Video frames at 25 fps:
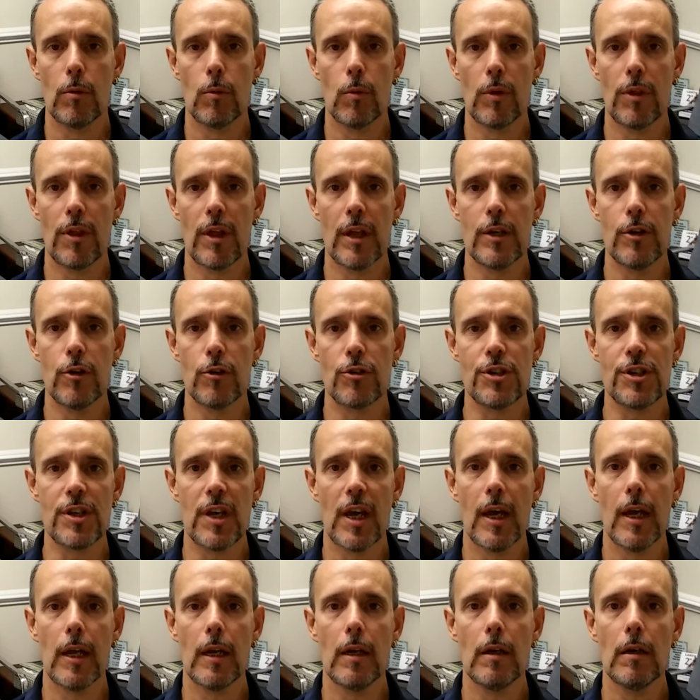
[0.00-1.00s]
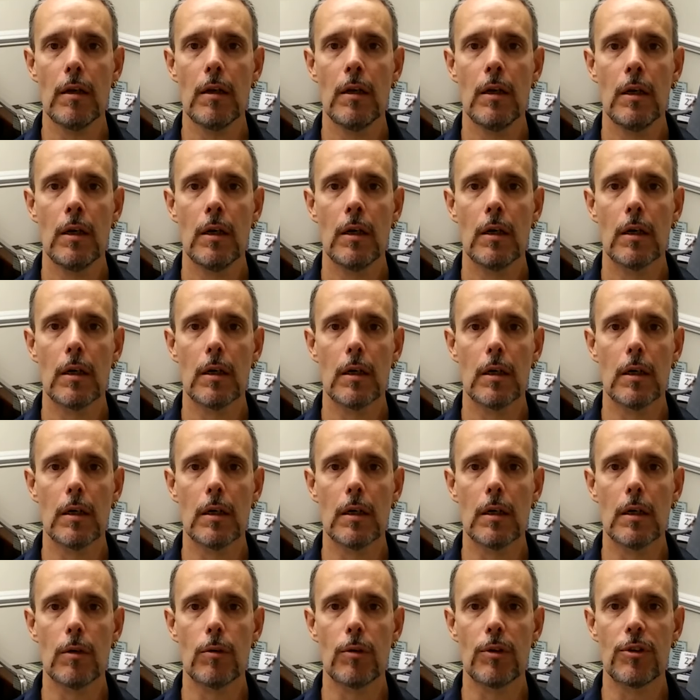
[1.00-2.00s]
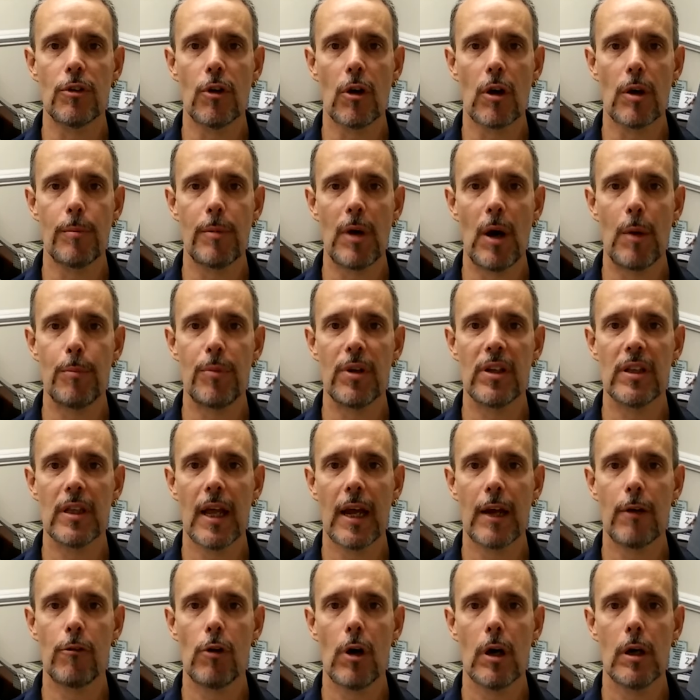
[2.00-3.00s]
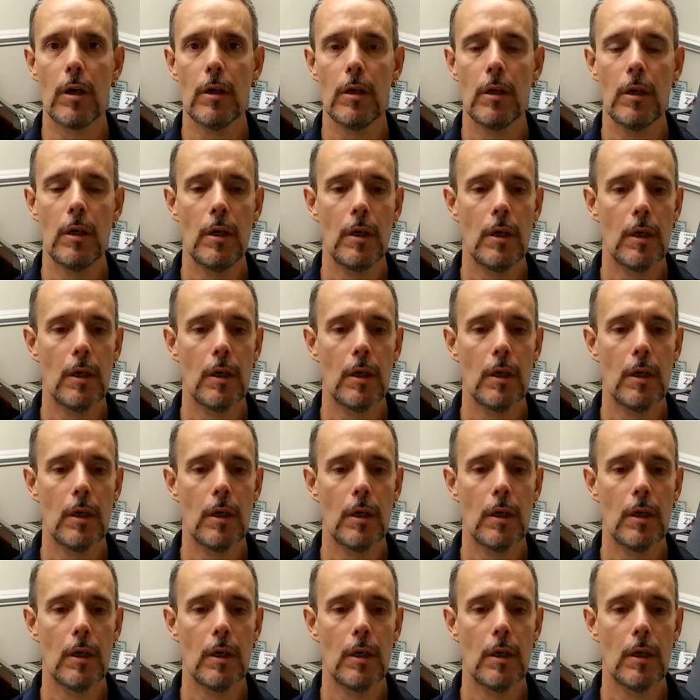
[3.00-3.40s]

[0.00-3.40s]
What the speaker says: within your skin. We talk about pellagra